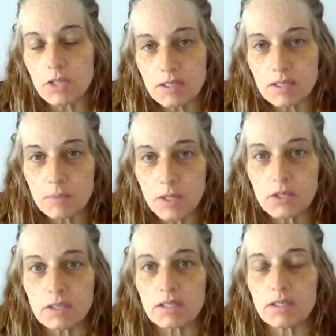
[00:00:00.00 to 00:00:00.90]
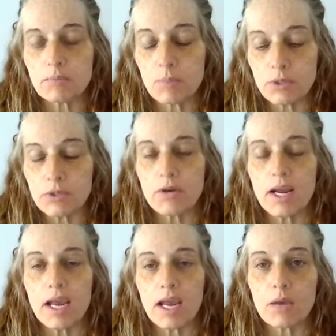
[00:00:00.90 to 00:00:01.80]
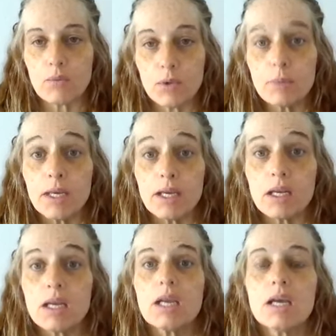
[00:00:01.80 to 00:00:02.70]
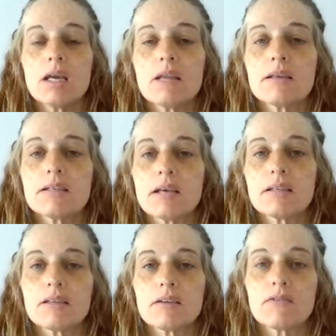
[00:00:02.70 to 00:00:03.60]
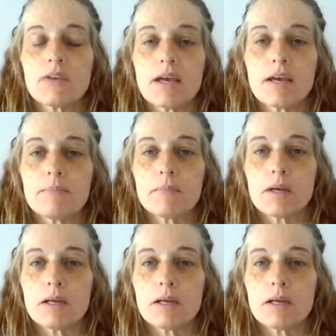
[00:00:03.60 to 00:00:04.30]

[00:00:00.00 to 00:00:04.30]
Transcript: just as much as it's portraying a woman in the sense of um,